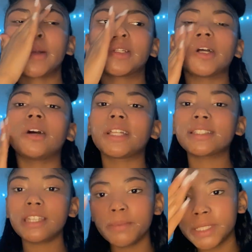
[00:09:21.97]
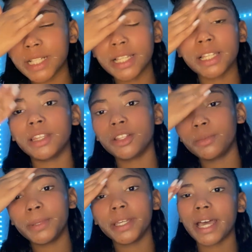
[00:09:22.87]
Y'all, that's how much a little
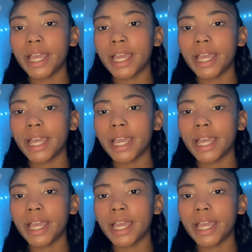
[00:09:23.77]
bit